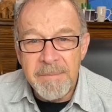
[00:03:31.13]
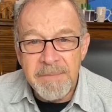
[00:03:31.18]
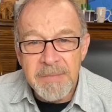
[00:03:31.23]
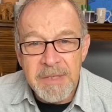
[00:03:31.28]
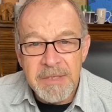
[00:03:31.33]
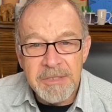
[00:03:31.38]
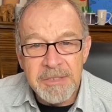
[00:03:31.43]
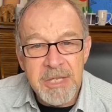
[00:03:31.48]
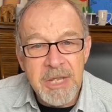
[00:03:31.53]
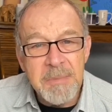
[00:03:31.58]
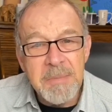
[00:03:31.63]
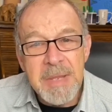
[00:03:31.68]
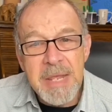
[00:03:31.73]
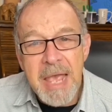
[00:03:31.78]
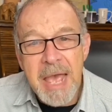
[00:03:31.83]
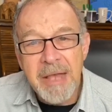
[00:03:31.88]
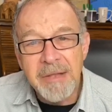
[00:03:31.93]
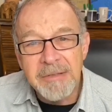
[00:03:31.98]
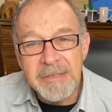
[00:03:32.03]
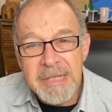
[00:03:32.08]
Send me
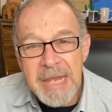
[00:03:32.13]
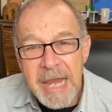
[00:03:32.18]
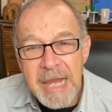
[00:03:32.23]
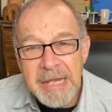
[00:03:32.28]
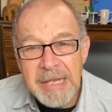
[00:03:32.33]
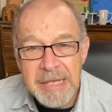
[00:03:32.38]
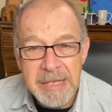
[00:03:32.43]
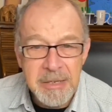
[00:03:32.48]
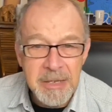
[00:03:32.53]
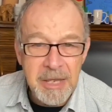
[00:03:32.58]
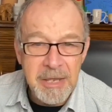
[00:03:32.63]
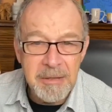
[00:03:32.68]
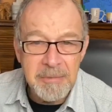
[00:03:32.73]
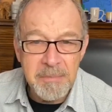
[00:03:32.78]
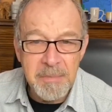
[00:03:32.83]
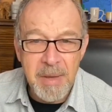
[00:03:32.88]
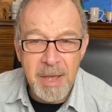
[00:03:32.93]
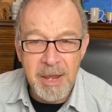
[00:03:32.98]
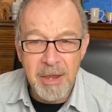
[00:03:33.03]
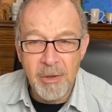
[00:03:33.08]
out daily
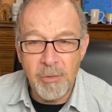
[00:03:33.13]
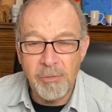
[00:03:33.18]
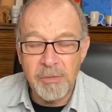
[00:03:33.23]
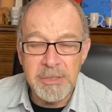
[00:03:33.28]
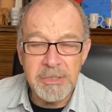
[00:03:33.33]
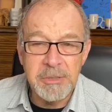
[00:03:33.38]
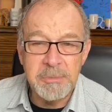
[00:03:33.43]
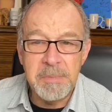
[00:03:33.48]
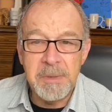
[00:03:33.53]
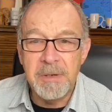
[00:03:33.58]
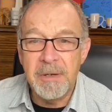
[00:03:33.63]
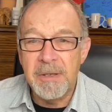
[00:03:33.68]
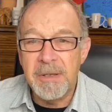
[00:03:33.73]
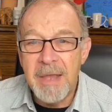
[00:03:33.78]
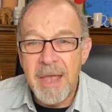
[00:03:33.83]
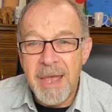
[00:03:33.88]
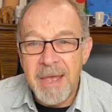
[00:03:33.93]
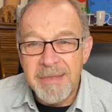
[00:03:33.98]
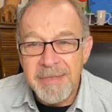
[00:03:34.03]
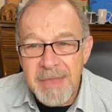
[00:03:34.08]
by Holy Spirit
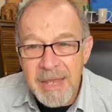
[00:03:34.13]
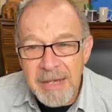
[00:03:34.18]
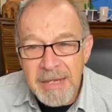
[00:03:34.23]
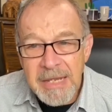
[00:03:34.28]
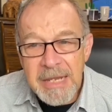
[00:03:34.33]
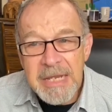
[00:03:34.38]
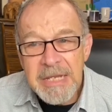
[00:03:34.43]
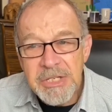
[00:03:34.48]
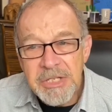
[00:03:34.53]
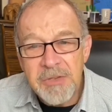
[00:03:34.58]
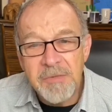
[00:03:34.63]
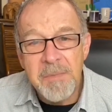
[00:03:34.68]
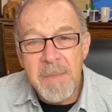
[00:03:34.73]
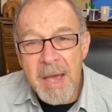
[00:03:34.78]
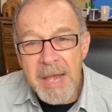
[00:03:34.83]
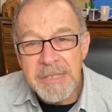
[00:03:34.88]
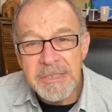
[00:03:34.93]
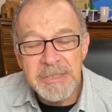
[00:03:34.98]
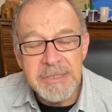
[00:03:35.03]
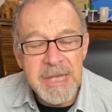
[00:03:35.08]
that each of
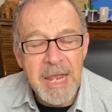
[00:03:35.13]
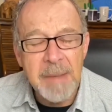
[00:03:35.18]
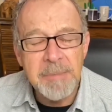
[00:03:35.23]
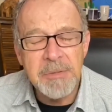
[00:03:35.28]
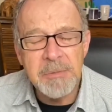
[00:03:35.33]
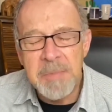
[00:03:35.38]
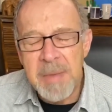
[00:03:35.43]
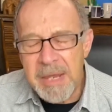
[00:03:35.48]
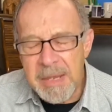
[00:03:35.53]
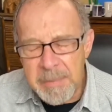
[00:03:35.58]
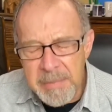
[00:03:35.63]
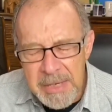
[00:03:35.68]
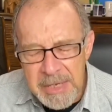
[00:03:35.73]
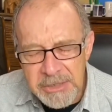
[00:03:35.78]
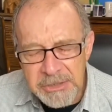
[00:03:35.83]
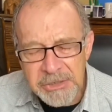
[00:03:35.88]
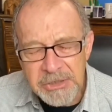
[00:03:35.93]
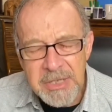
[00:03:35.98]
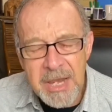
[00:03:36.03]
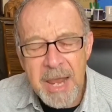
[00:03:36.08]
my steps may be
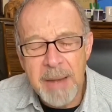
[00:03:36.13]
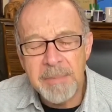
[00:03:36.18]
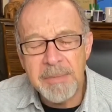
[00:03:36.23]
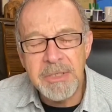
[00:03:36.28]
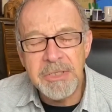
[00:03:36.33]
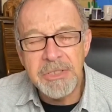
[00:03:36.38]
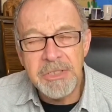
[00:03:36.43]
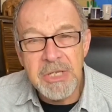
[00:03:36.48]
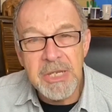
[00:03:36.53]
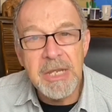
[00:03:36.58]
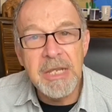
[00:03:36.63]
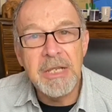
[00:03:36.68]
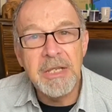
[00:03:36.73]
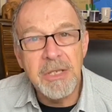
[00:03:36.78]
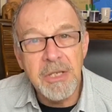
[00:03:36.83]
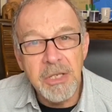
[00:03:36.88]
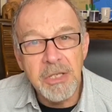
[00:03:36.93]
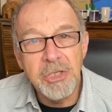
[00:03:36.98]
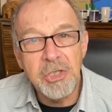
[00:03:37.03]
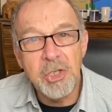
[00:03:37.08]
established
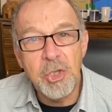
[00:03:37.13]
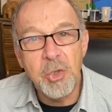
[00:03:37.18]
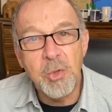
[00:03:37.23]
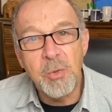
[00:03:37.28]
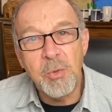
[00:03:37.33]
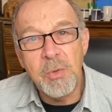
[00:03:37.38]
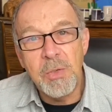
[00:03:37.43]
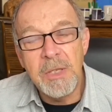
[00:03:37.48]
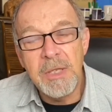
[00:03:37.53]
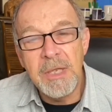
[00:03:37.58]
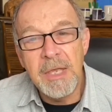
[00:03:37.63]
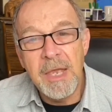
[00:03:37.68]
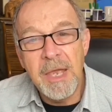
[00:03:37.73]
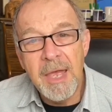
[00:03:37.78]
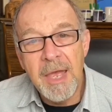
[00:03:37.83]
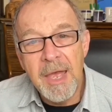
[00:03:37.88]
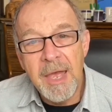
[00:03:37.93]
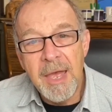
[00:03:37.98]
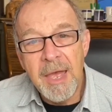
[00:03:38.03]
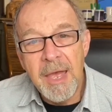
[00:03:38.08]
in you.
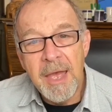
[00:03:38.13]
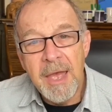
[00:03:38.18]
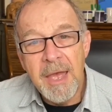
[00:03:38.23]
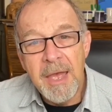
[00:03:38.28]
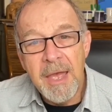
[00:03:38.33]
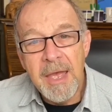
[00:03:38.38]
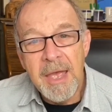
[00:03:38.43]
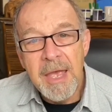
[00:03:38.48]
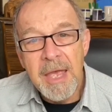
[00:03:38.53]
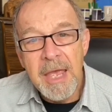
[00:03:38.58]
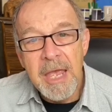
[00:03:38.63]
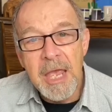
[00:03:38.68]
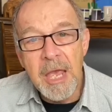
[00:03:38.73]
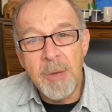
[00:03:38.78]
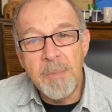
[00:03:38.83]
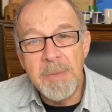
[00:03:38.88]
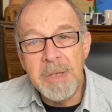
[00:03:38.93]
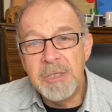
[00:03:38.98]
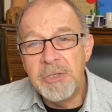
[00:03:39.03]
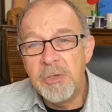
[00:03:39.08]

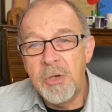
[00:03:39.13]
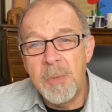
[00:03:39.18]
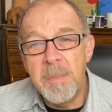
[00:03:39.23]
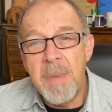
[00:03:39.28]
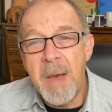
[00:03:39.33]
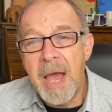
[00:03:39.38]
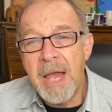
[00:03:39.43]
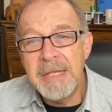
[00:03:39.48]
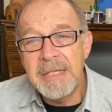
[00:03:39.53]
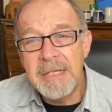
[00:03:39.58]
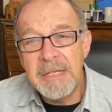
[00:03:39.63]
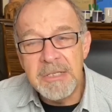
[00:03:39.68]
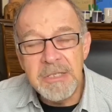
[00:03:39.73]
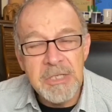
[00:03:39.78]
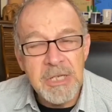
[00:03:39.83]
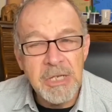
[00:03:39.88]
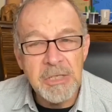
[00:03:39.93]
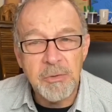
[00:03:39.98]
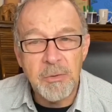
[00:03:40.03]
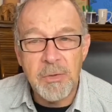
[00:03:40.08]
Help me to abide
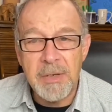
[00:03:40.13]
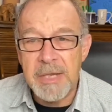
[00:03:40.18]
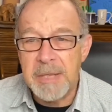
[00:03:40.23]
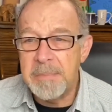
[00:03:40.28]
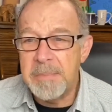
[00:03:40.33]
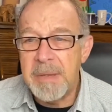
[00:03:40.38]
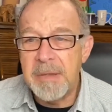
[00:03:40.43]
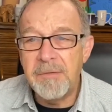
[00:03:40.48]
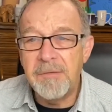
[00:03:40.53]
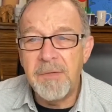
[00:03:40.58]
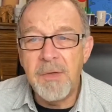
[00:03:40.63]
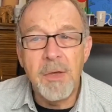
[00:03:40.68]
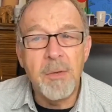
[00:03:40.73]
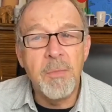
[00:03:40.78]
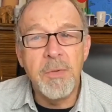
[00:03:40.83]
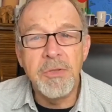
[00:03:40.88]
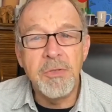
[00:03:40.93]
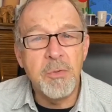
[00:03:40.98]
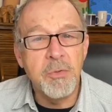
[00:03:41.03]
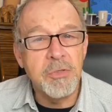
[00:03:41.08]
continually and be filled
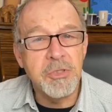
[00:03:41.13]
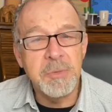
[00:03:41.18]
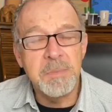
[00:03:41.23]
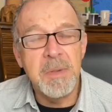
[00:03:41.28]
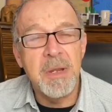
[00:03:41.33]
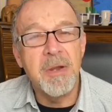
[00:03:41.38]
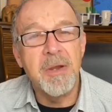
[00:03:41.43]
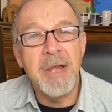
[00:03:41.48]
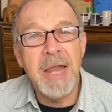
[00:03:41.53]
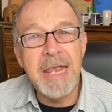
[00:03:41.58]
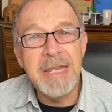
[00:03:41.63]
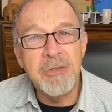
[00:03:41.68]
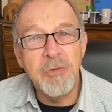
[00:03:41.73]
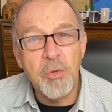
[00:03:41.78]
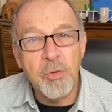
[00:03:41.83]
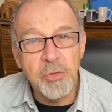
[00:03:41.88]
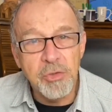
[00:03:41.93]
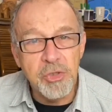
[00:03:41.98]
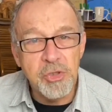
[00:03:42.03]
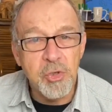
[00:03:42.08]
with your spirit and
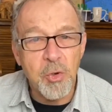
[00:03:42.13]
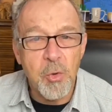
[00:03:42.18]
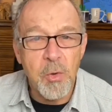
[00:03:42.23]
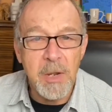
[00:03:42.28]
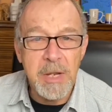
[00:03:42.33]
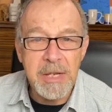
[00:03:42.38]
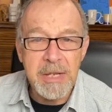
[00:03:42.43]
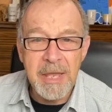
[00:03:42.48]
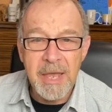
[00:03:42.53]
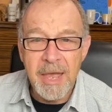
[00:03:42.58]
your joy.